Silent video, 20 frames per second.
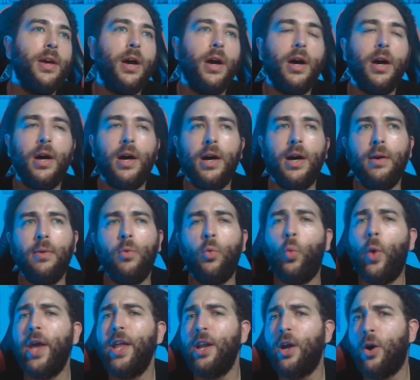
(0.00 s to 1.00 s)

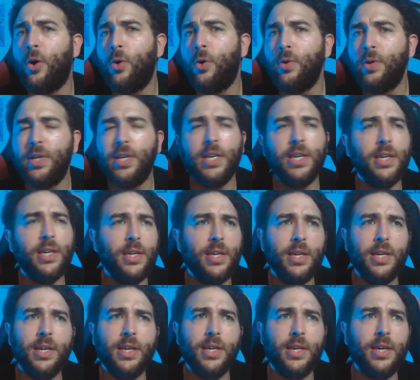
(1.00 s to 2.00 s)
Wayno,
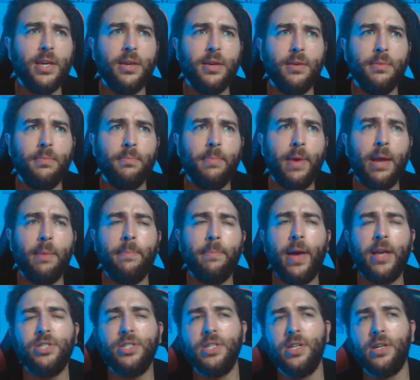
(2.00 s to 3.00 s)
he made
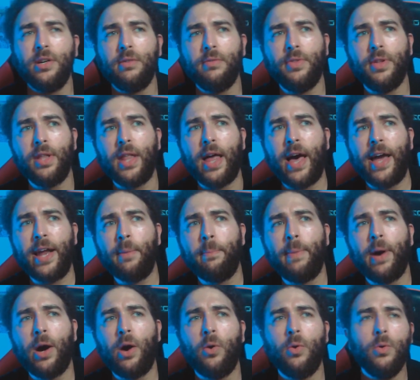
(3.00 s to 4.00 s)
mention of the line
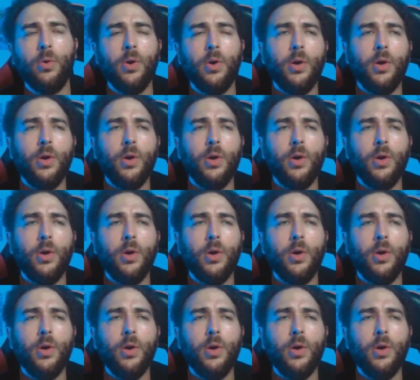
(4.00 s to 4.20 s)
about